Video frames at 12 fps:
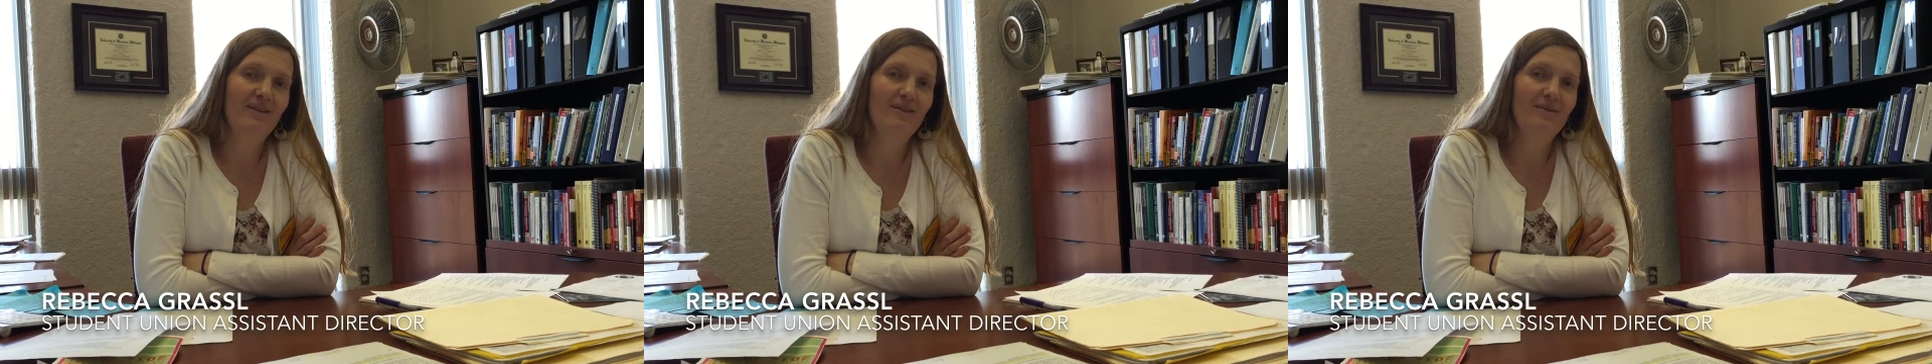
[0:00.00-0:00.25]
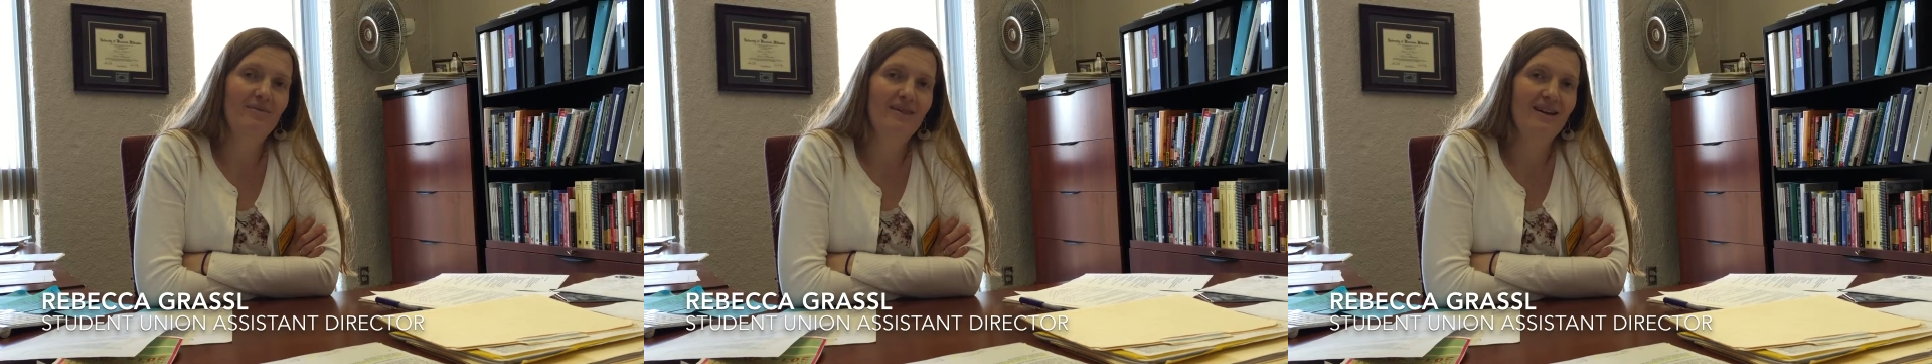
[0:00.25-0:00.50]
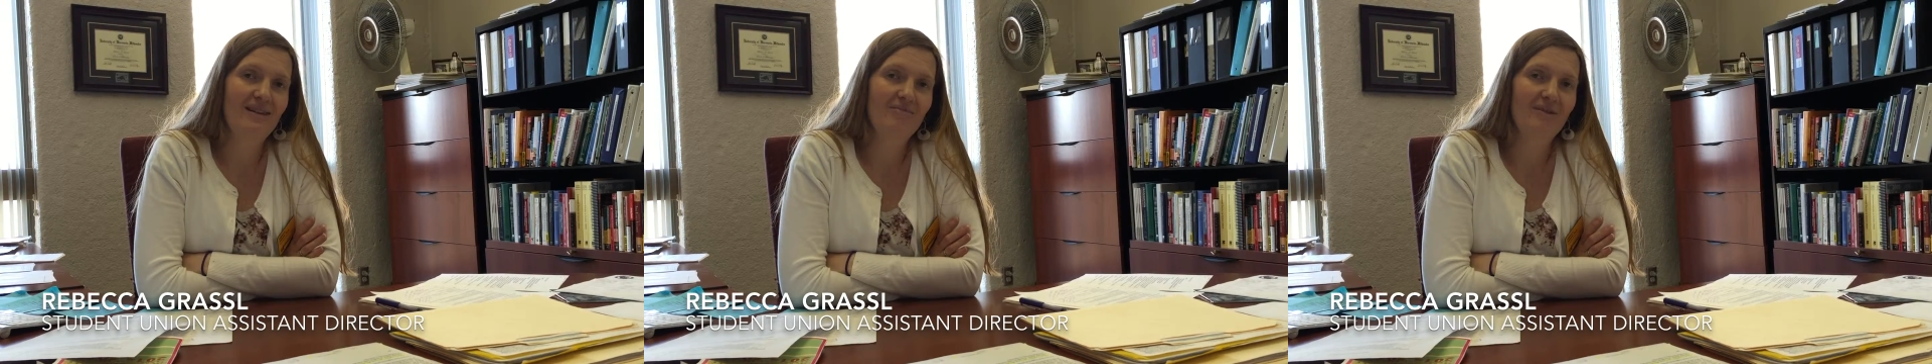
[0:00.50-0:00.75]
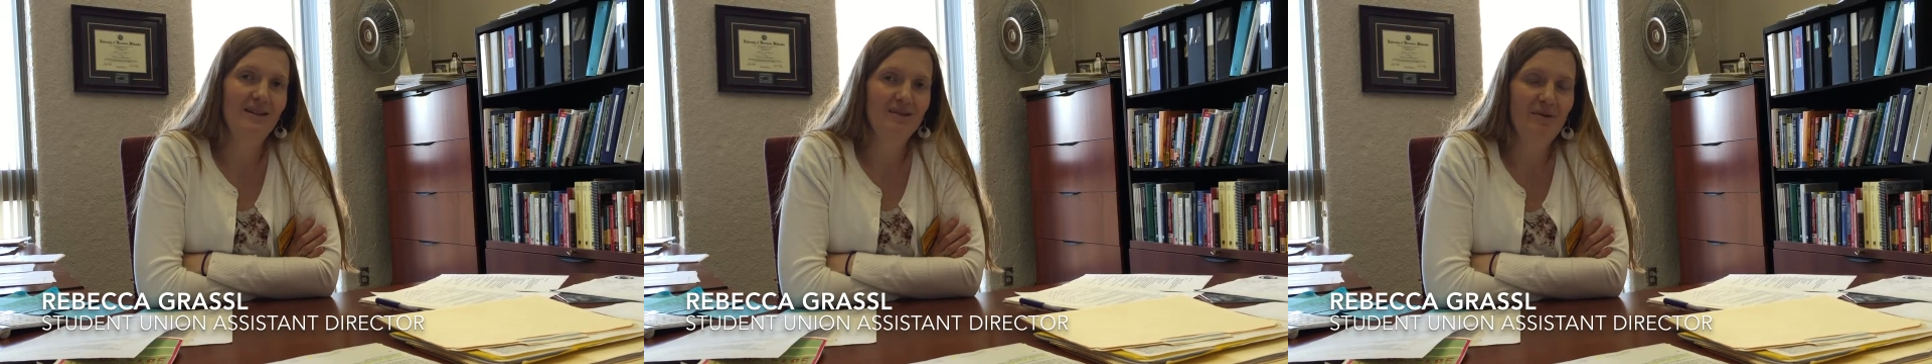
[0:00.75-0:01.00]
group that
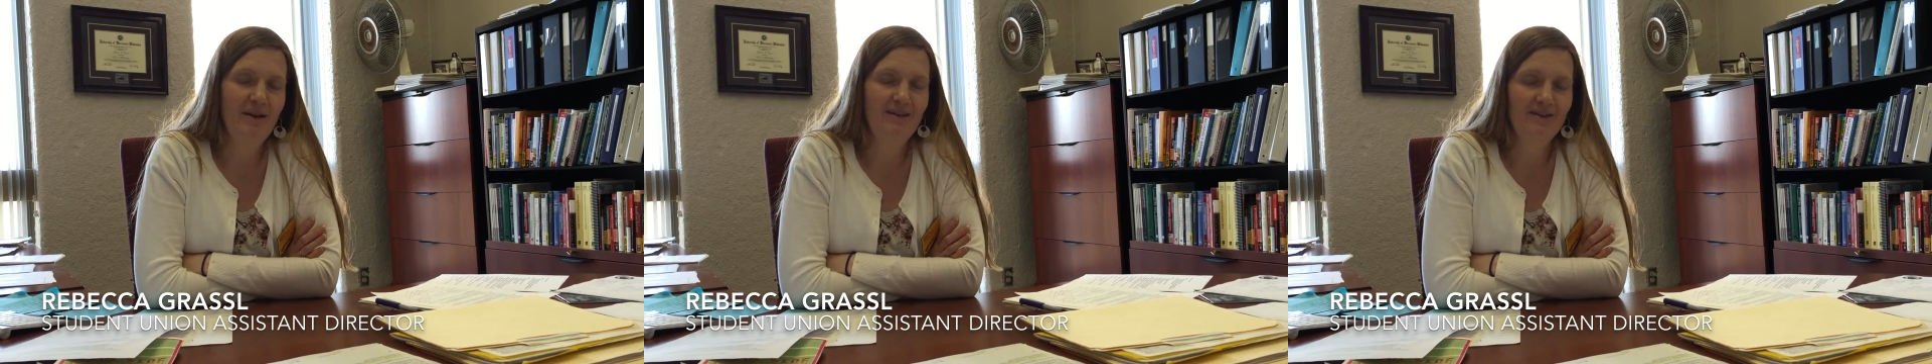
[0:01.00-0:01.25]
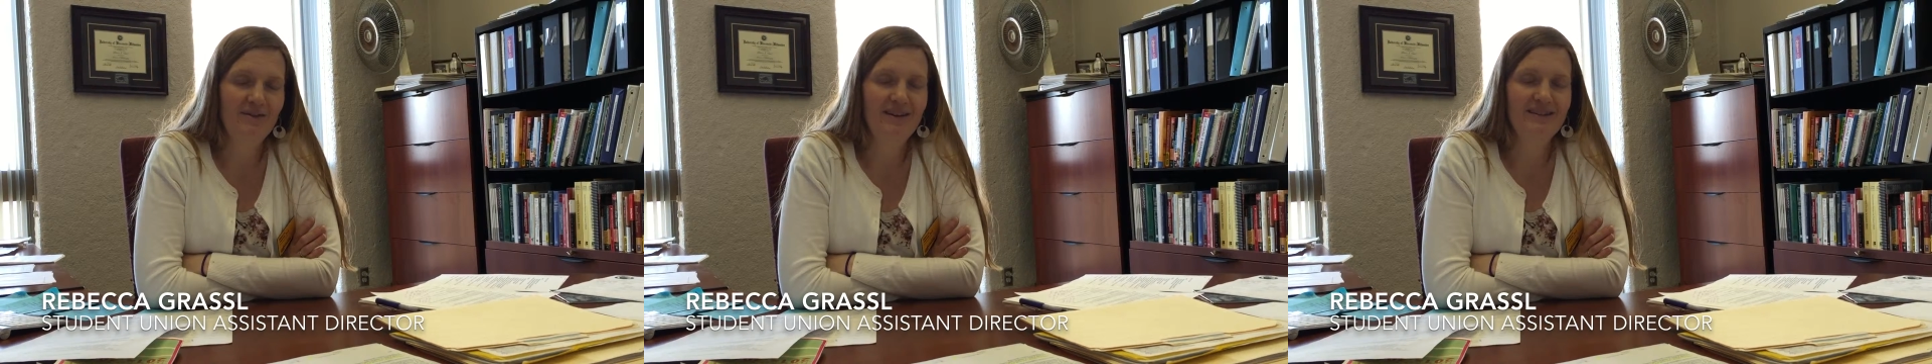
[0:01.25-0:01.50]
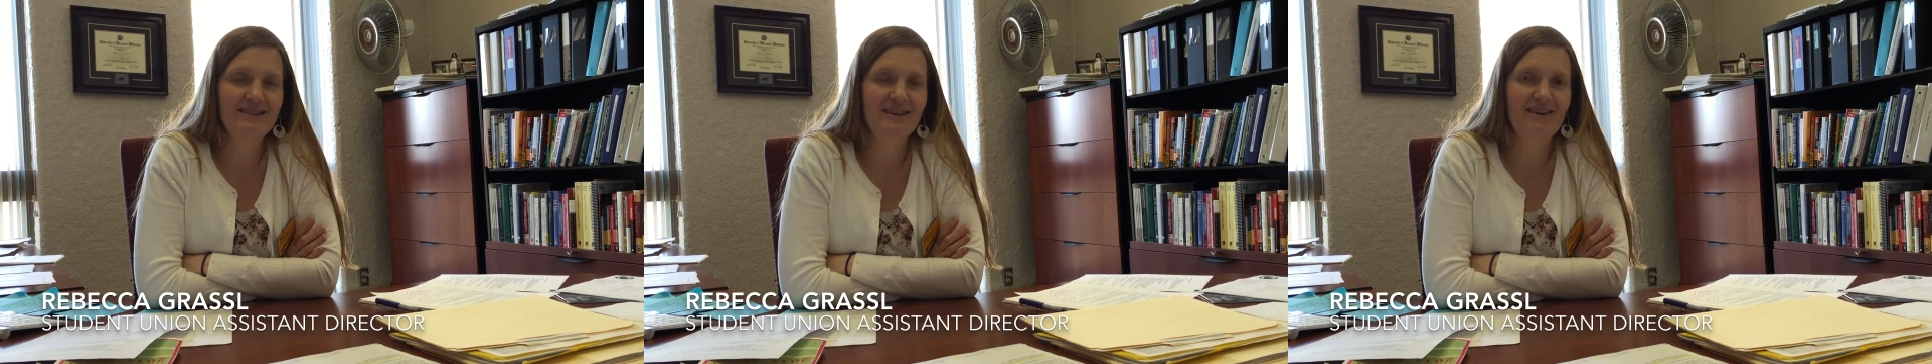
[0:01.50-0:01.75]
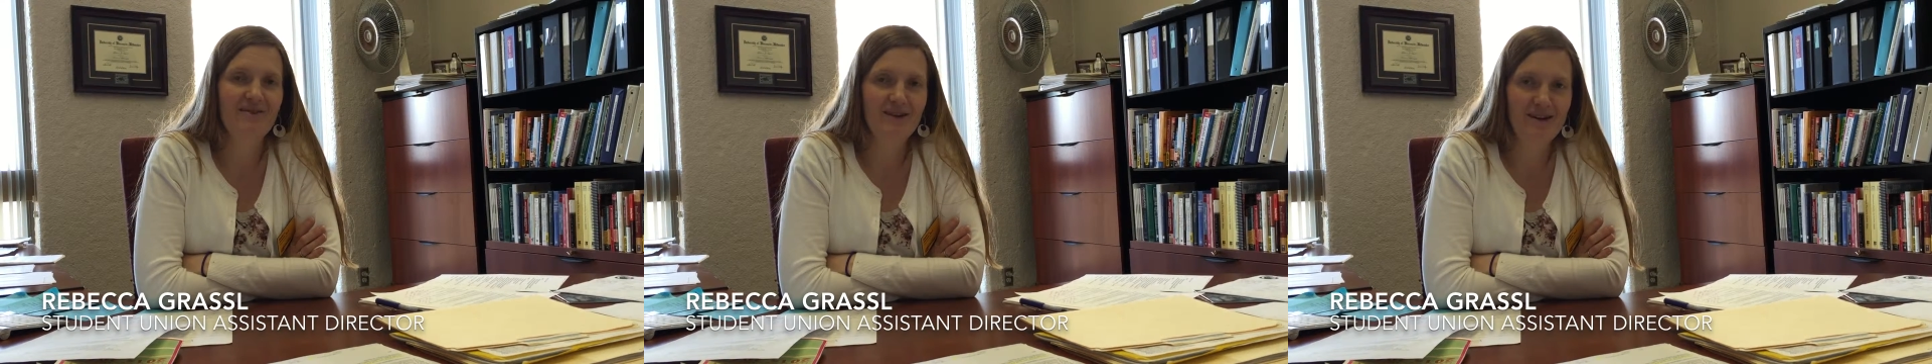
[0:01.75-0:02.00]
plans Panther Fest
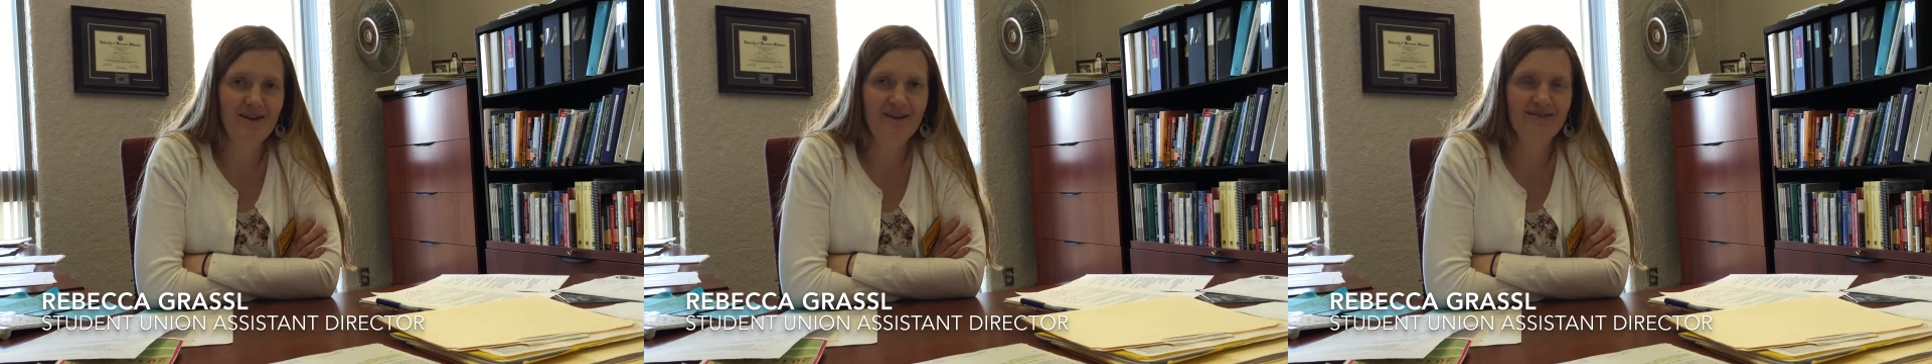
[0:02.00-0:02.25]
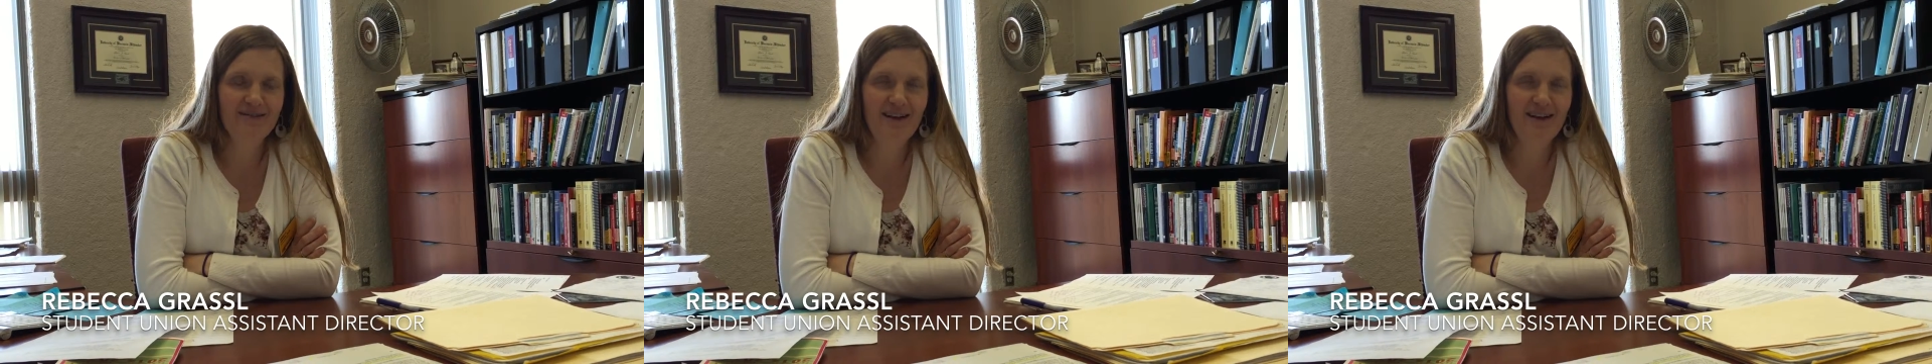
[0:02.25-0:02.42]
every year.